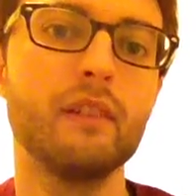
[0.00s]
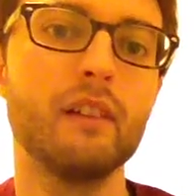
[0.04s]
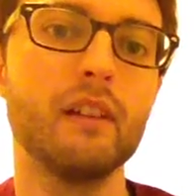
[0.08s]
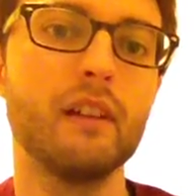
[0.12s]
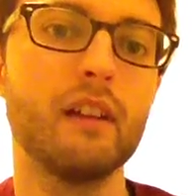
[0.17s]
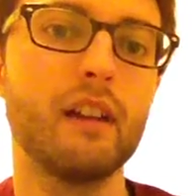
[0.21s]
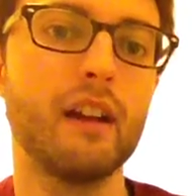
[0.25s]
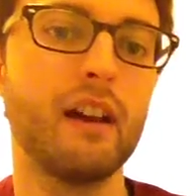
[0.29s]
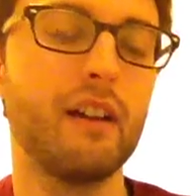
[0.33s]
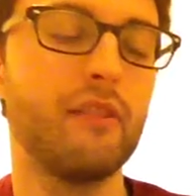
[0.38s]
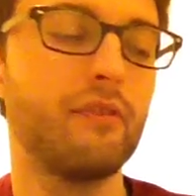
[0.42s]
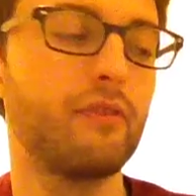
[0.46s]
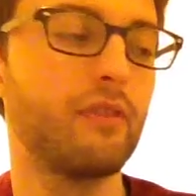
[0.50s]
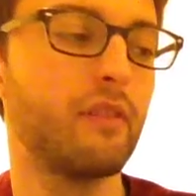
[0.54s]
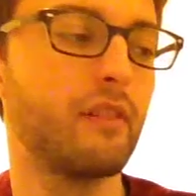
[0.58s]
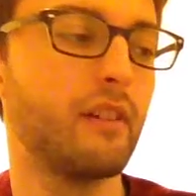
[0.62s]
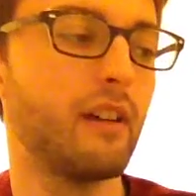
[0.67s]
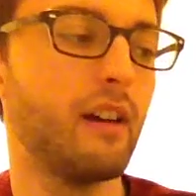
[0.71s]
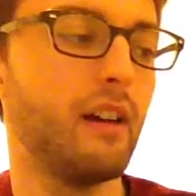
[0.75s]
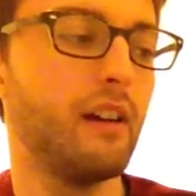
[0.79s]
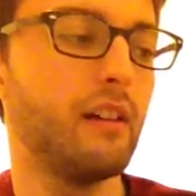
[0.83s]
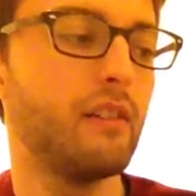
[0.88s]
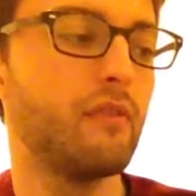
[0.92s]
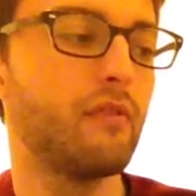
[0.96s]
And after
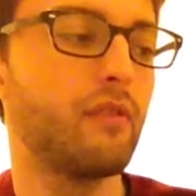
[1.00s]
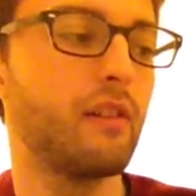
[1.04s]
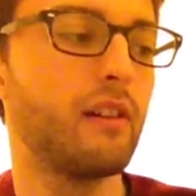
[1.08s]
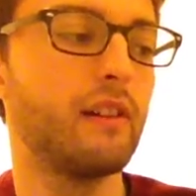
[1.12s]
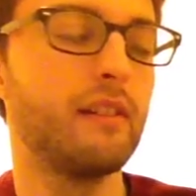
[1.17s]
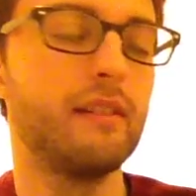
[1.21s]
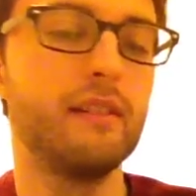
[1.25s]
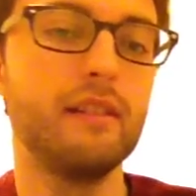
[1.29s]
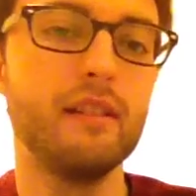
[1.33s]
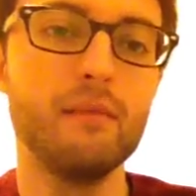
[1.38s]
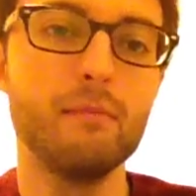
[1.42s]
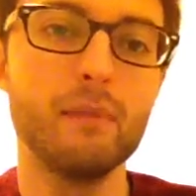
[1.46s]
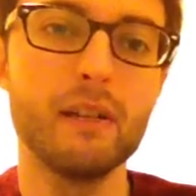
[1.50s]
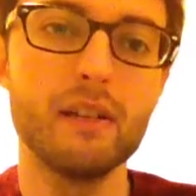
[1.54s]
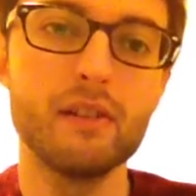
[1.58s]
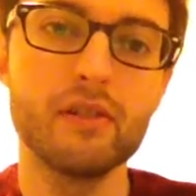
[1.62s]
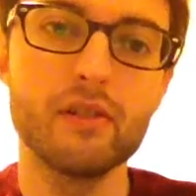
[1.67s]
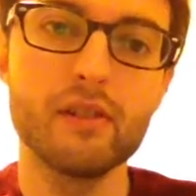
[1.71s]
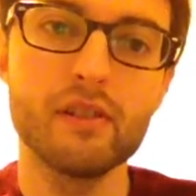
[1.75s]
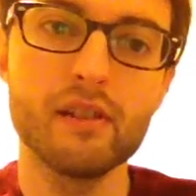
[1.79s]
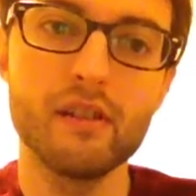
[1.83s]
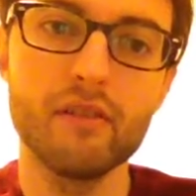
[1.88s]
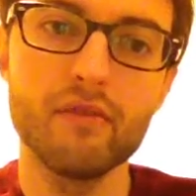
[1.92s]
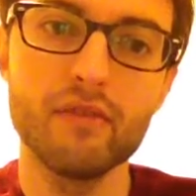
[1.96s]
that, you've got a D
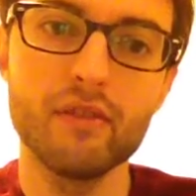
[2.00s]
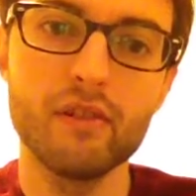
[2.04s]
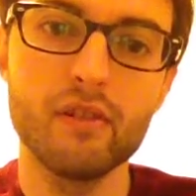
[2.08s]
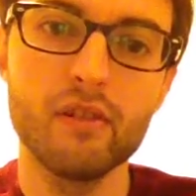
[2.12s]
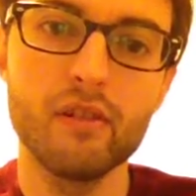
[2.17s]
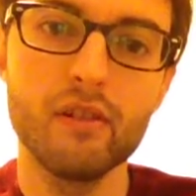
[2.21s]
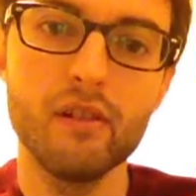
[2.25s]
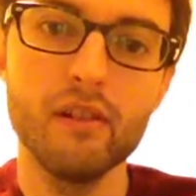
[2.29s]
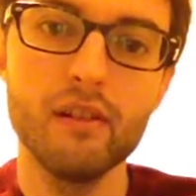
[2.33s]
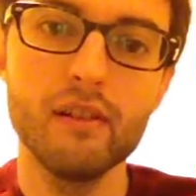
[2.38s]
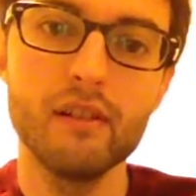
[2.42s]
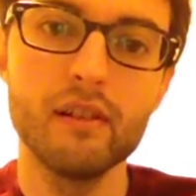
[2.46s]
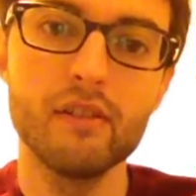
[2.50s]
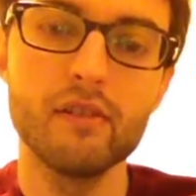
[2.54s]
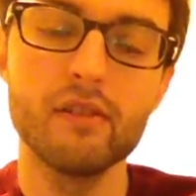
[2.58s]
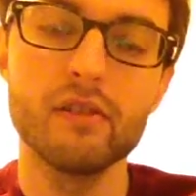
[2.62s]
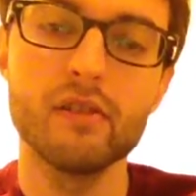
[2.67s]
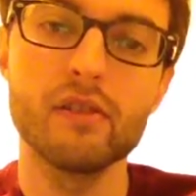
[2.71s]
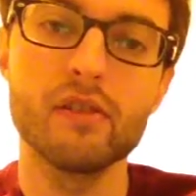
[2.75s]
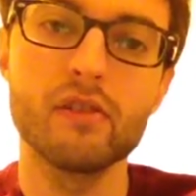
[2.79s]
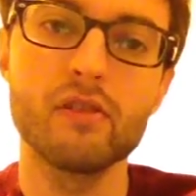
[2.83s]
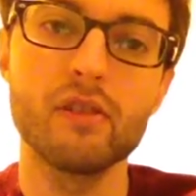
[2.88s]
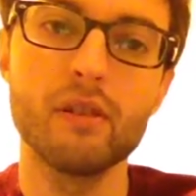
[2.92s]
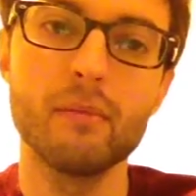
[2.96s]
major 7 chord. You're
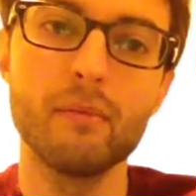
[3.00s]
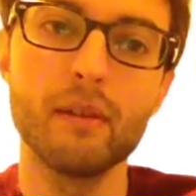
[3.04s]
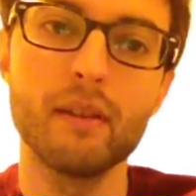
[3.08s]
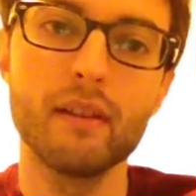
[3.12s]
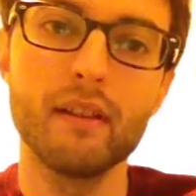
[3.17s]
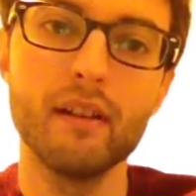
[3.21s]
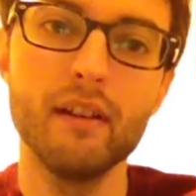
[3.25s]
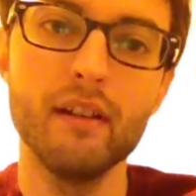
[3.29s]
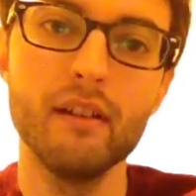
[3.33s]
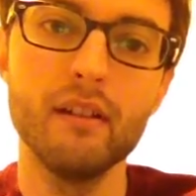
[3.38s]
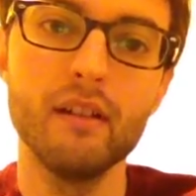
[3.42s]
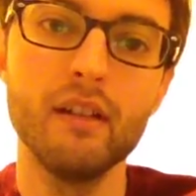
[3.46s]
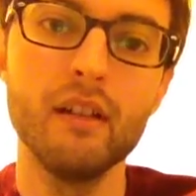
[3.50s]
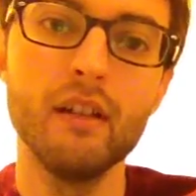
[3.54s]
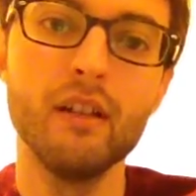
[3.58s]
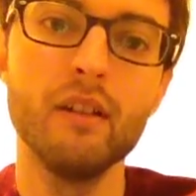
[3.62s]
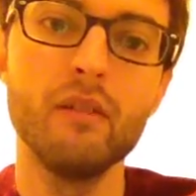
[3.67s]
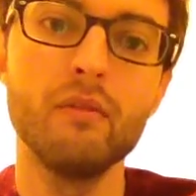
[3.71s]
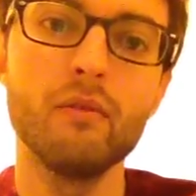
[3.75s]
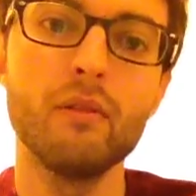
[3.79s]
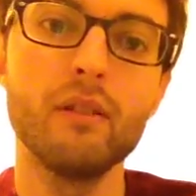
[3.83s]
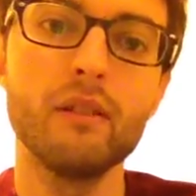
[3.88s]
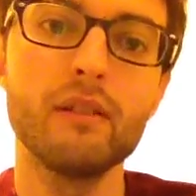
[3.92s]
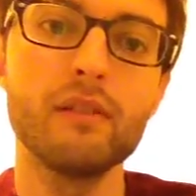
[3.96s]
just strumming that. 1, 2, 3,
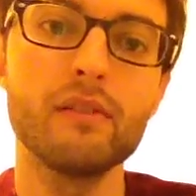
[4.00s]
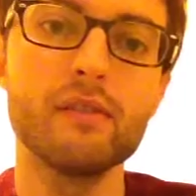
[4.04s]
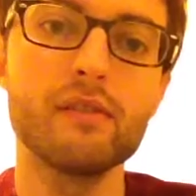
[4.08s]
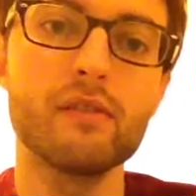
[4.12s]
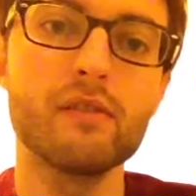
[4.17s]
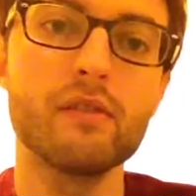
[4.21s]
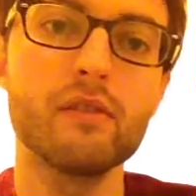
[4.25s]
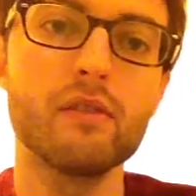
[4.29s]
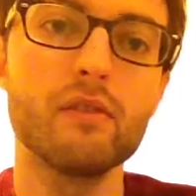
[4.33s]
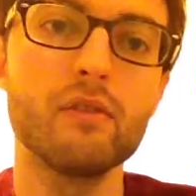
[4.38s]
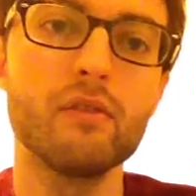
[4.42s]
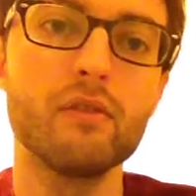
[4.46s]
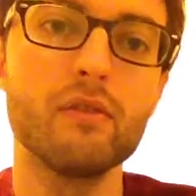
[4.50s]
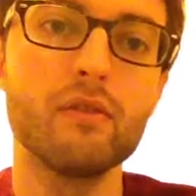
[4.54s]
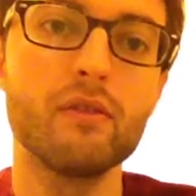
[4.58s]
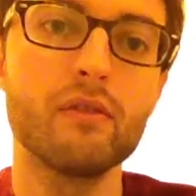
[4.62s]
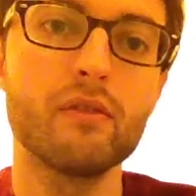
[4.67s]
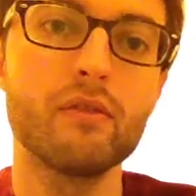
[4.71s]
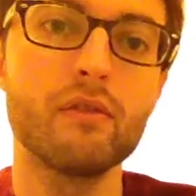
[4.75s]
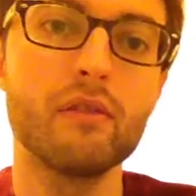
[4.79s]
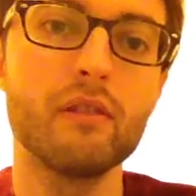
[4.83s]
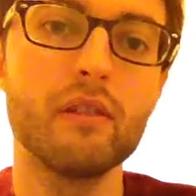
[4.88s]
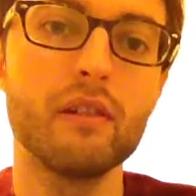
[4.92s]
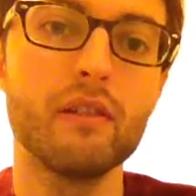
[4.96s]

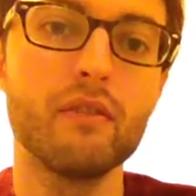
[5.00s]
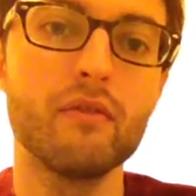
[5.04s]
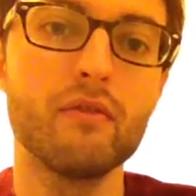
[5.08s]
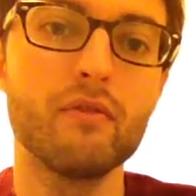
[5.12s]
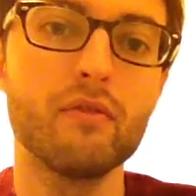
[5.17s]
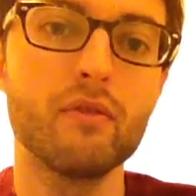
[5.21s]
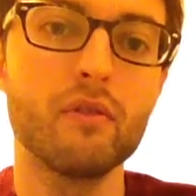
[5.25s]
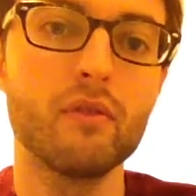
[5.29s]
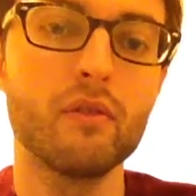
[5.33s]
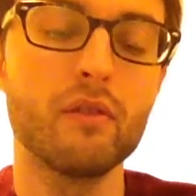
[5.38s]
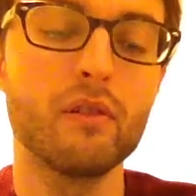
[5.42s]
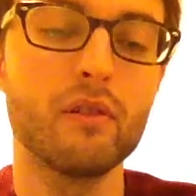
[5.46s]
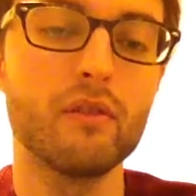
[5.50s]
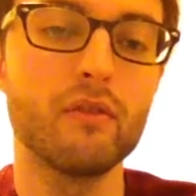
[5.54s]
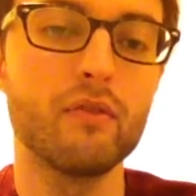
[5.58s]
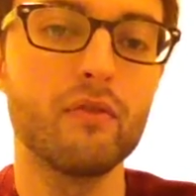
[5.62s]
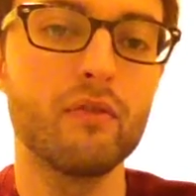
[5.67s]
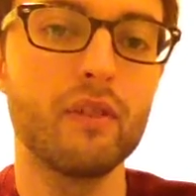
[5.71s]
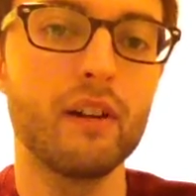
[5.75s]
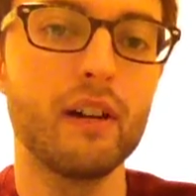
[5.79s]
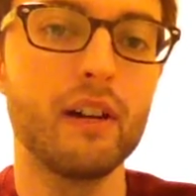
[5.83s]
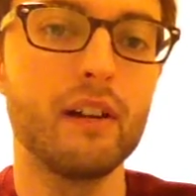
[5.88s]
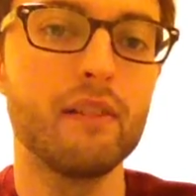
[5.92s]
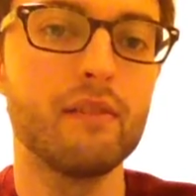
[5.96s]

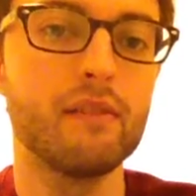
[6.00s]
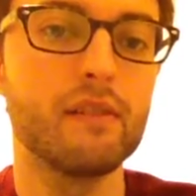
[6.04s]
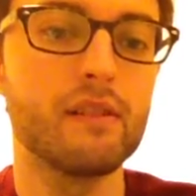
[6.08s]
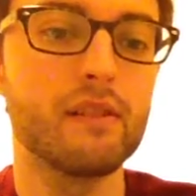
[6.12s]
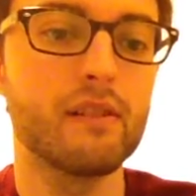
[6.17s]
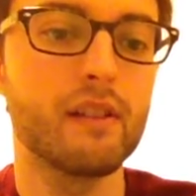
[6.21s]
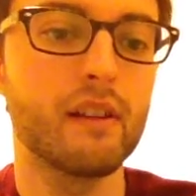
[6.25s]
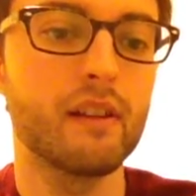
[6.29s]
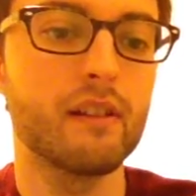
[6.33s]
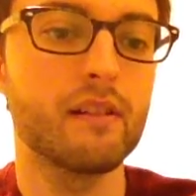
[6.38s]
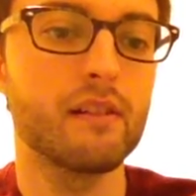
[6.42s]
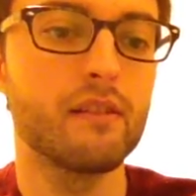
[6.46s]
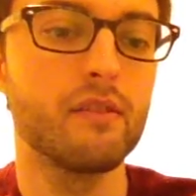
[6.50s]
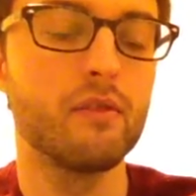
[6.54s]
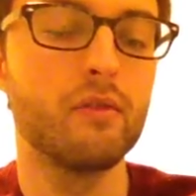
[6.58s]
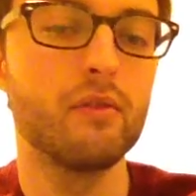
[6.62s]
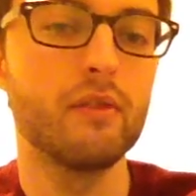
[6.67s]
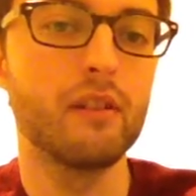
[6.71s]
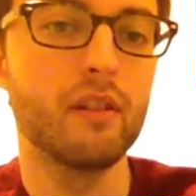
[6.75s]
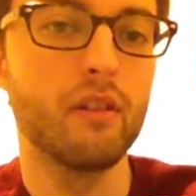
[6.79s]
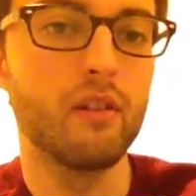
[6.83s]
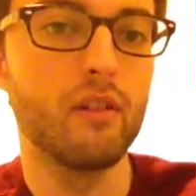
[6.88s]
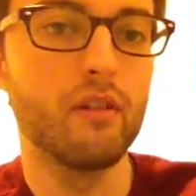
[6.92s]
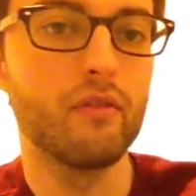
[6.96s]
4, 5, 6,
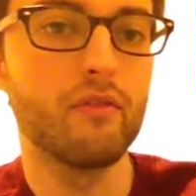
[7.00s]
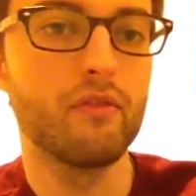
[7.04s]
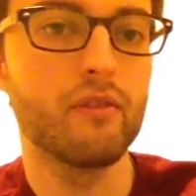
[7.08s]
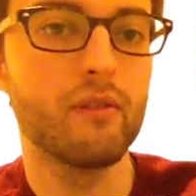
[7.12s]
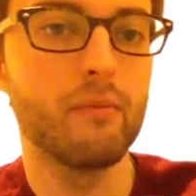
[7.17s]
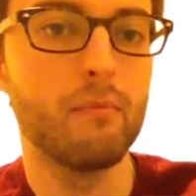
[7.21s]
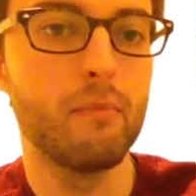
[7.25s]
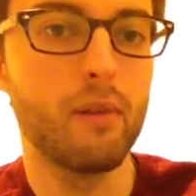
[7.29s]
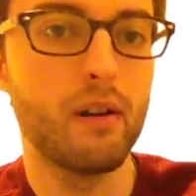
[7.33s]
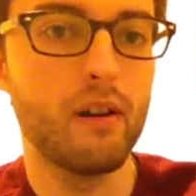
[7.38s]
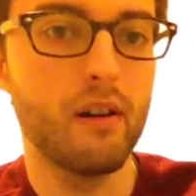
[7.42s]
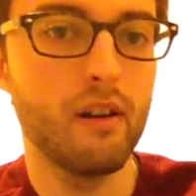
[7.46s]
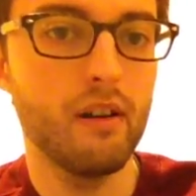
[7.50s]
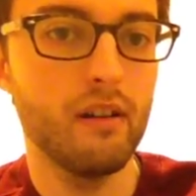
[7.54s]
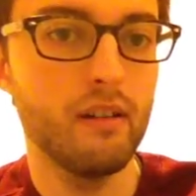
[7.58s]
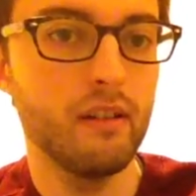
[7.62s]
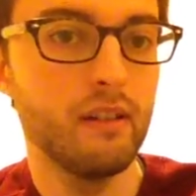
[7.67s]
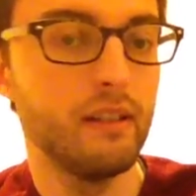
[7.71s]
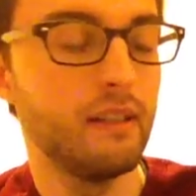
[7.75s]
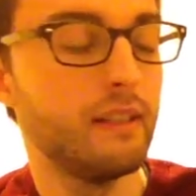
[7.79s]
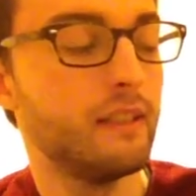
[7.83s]
holding on for a bar.